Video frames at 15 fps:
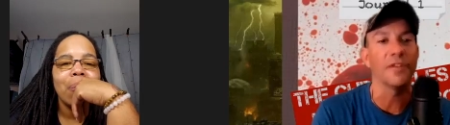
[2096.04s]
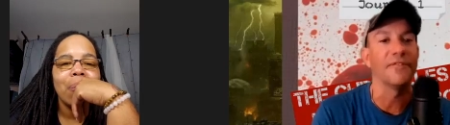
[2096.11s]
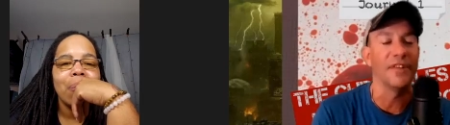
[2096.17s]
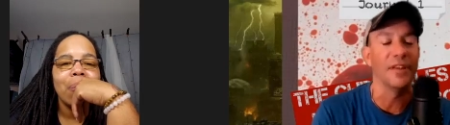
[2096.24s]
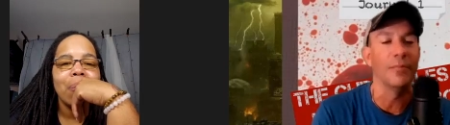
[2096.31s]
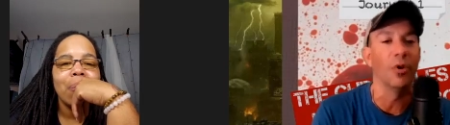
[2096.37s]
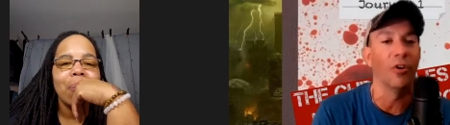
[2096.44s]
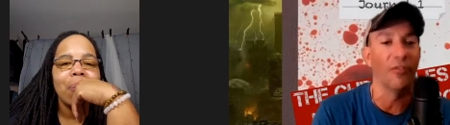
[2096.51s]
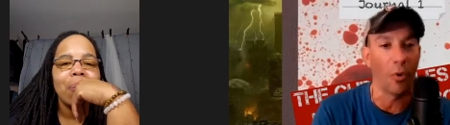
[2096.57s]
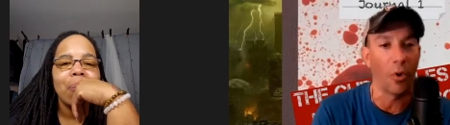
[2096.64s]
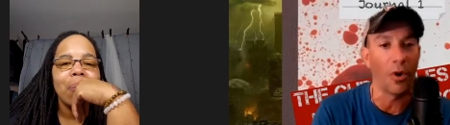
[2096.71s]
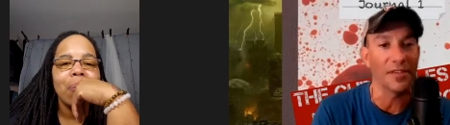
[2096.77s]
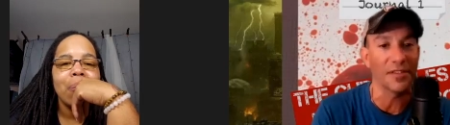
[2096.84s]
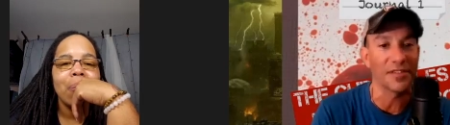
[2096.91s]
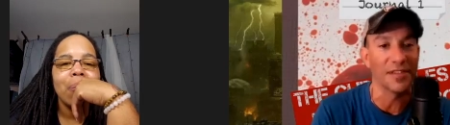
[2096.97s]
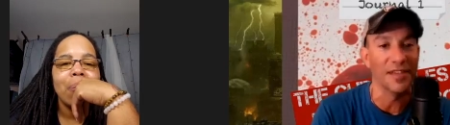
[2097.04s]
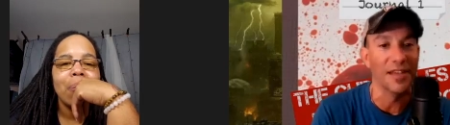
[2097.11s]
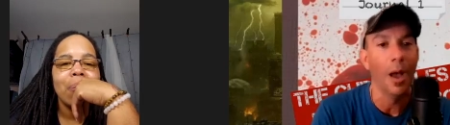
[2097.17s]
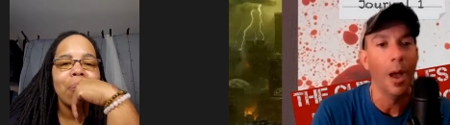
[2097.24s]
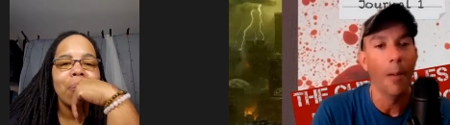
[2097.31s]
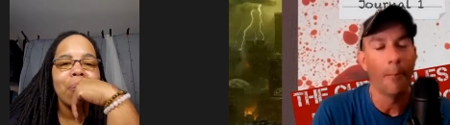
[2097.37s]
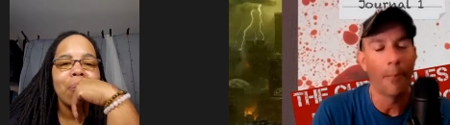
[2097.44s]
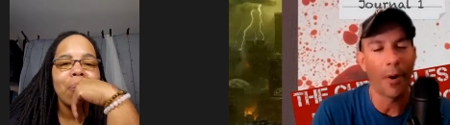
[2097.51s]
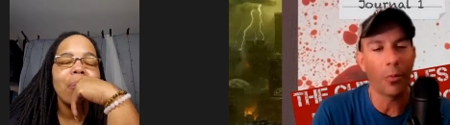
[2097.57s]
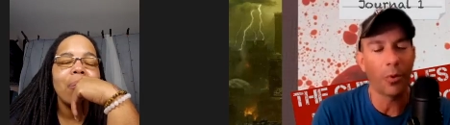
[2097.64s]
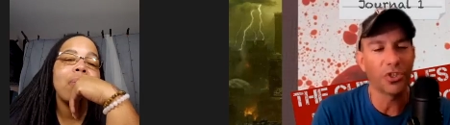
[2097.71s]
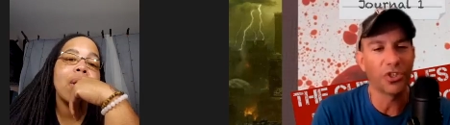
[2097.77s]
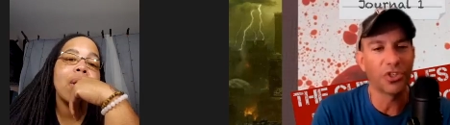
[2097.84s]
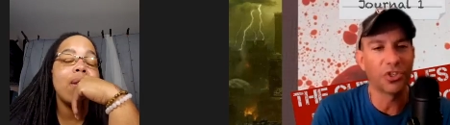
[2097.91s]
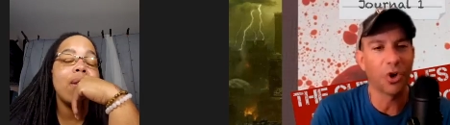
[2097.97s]
Speaker 1: a female voice. But
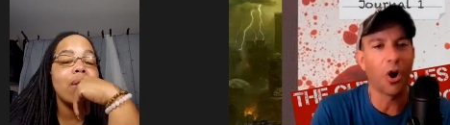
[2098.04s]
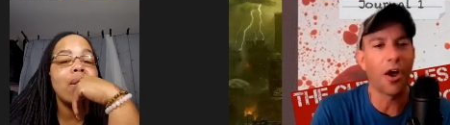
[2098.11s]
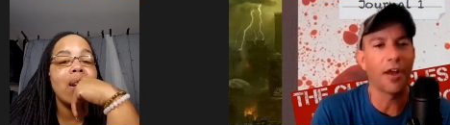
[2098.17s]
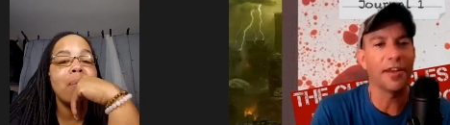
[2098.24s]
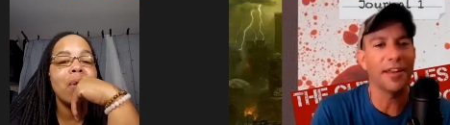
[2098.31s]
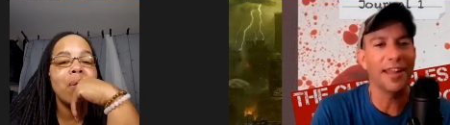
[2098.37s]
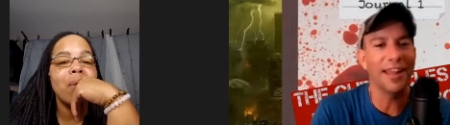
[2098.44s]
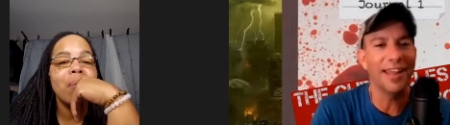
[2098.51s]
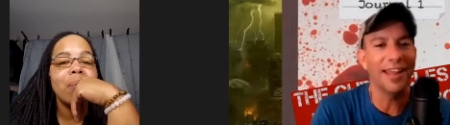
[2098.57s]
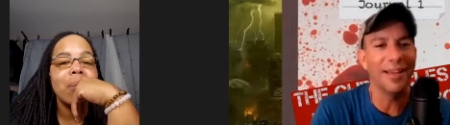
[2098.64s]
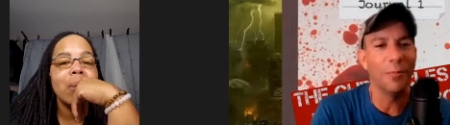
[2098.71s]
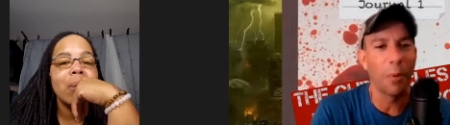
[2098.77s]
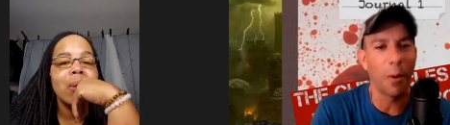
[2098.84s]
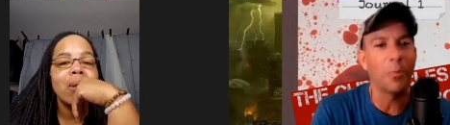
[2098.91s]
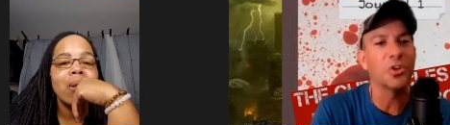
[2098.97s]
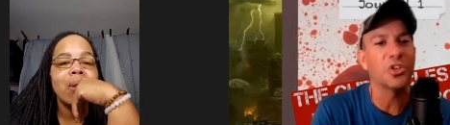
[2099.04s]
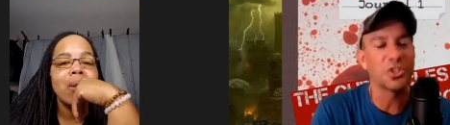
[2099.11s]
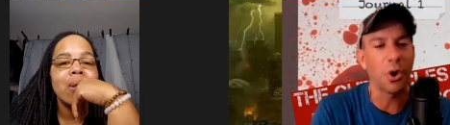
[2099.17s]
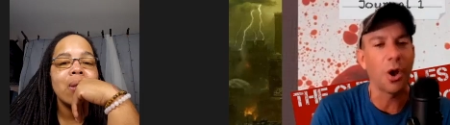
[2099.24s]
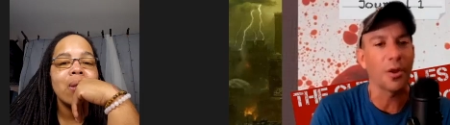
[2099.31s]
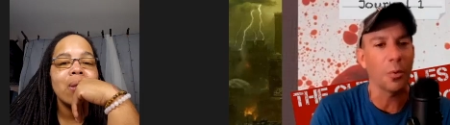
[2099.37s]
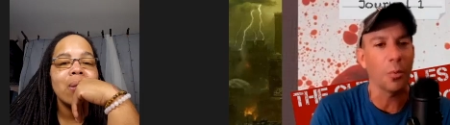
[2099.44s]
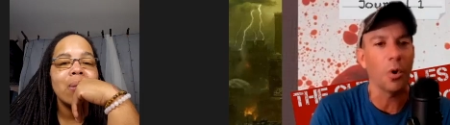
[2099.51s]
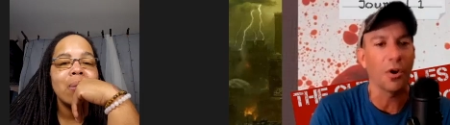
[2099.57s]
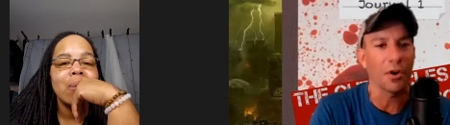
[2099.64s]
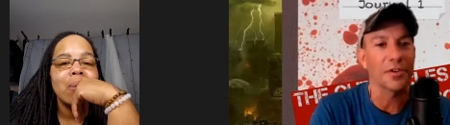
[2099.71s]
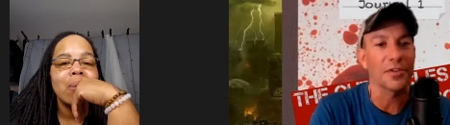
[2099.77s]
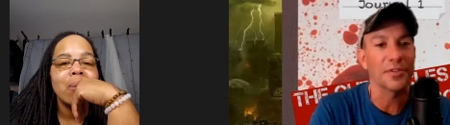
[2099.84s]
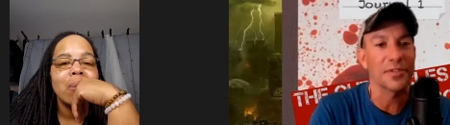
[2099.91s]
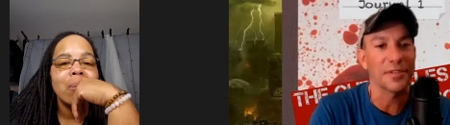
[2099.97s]
with Sean, but with Sean, it
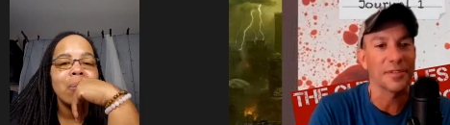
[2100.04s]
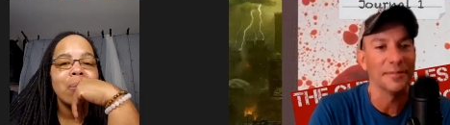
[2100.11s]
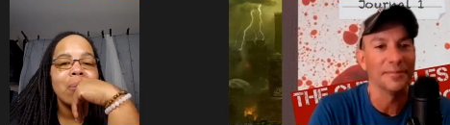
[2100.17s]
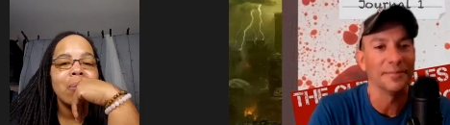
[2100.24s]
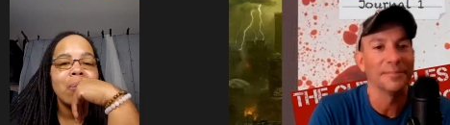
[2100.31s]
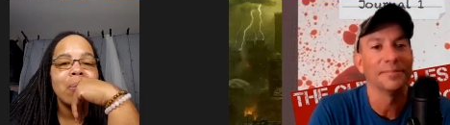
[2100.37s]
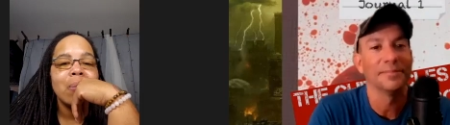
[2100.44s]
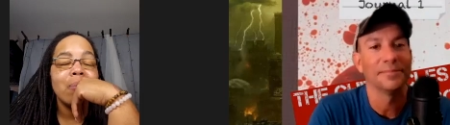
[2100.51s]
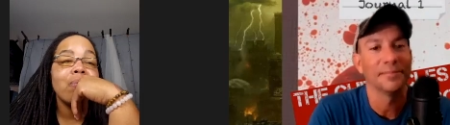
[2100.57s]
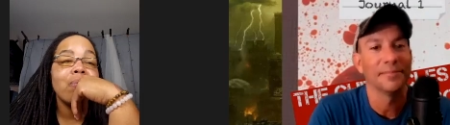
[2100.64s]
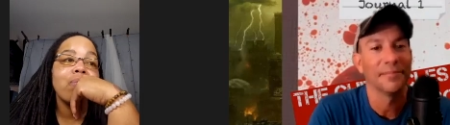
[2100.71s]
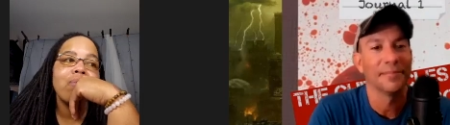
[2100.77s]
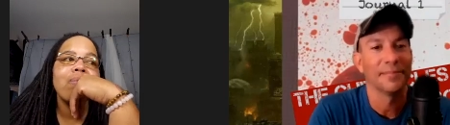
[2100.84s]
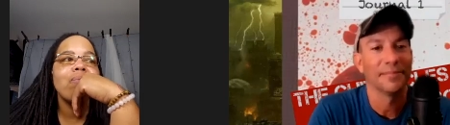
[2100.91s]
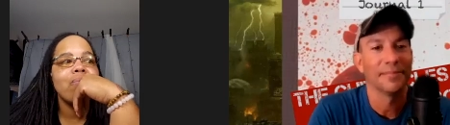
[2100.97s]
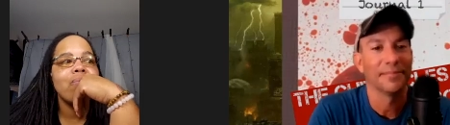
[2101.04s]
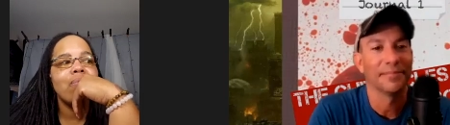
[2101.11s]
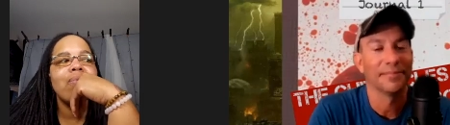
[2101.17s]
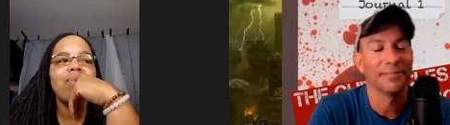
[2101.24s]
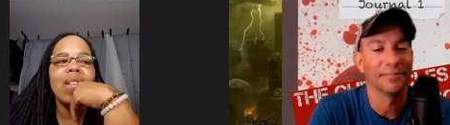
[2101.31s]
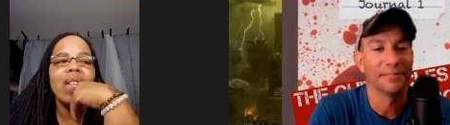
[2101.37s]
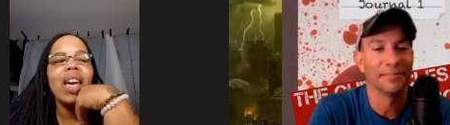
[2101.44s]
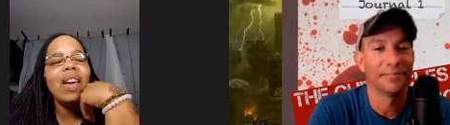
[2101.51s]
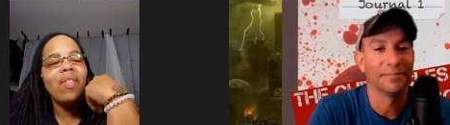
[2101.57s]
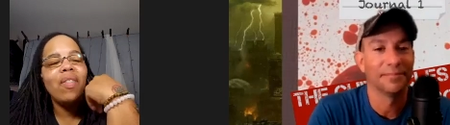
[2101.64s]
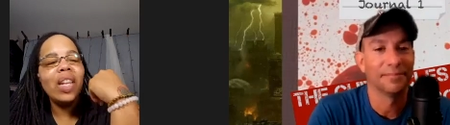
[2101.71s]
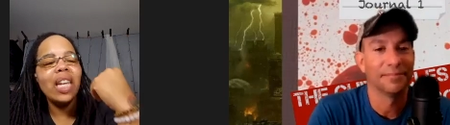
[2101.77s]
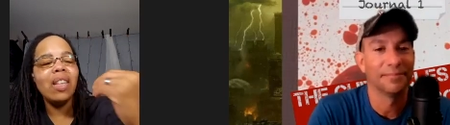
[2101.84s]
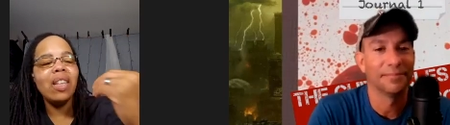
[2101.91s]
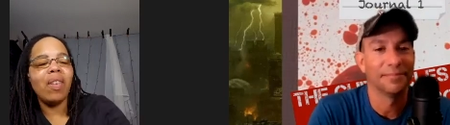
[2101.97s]
works.
Speaker 2: I feel
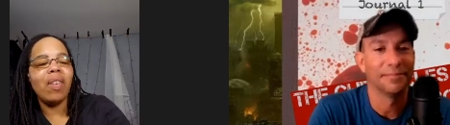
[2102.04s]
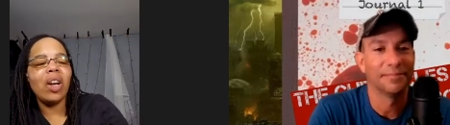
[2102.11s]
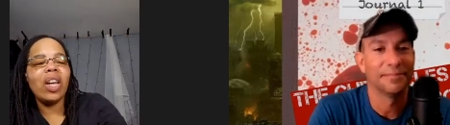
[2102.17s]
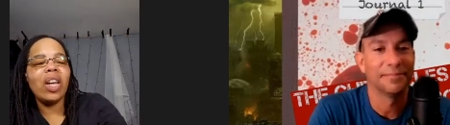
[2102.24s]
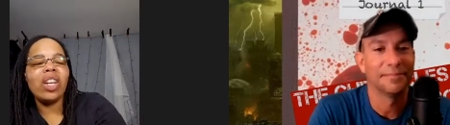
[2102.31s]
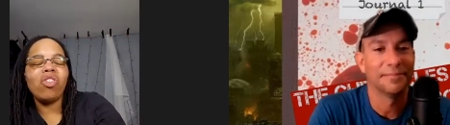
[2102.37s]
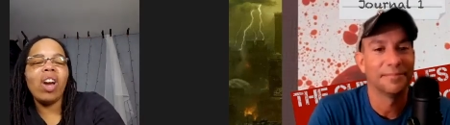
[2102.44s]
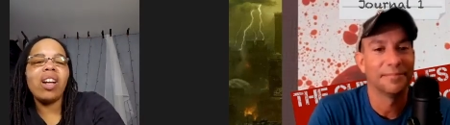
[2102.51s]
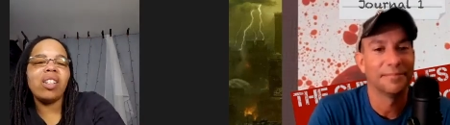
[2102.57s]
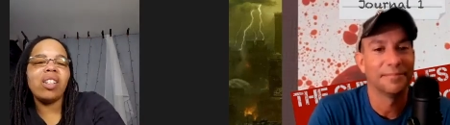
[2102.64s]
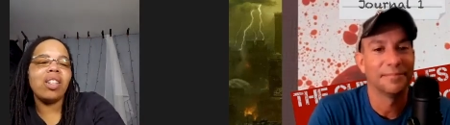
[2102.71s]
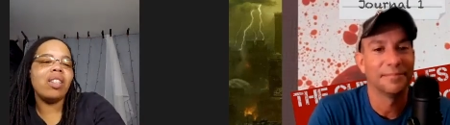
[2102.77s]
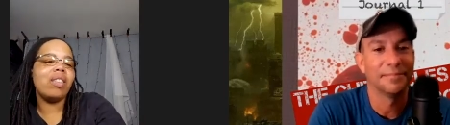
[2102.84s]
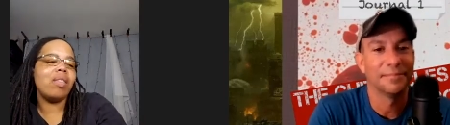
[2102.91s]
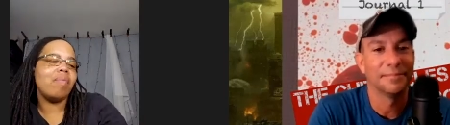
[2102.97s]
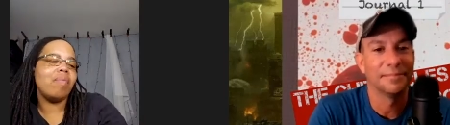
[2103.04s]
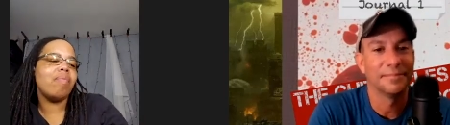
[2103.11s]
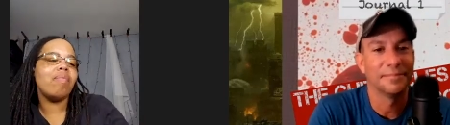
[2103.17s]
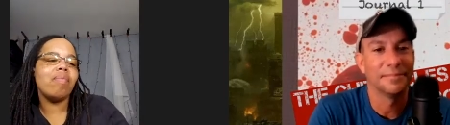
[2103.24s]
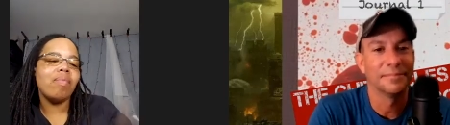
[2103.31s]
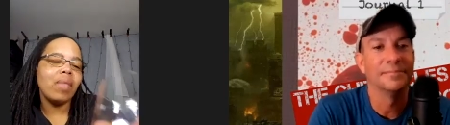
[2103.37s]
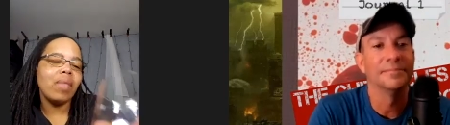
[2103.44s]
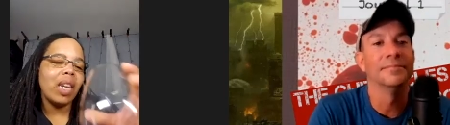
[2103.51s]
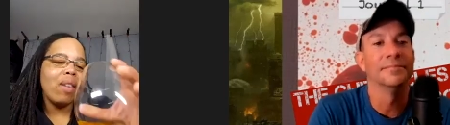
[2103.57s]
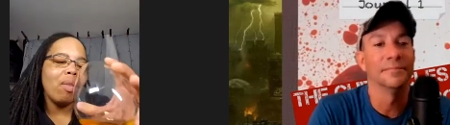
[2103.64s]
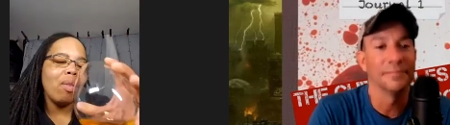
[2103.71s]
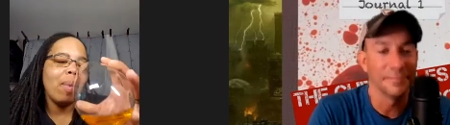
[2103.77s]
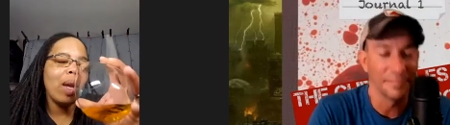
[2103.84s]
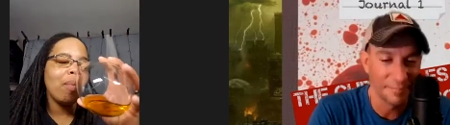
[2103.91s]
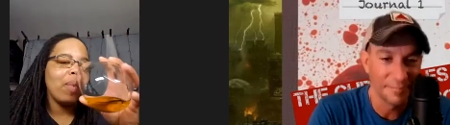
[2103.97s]
like he's very androgynous. Mm-hmm.
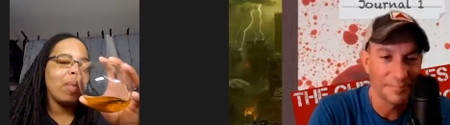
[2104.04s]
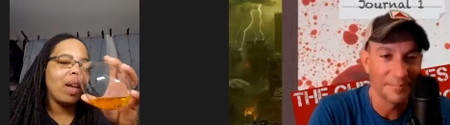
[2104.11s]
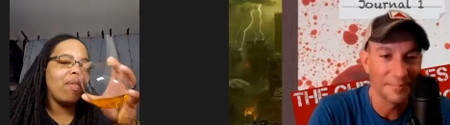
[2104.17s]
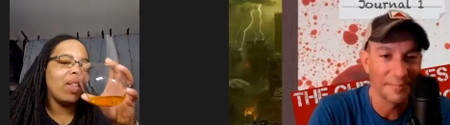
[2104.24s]
Never met him, but I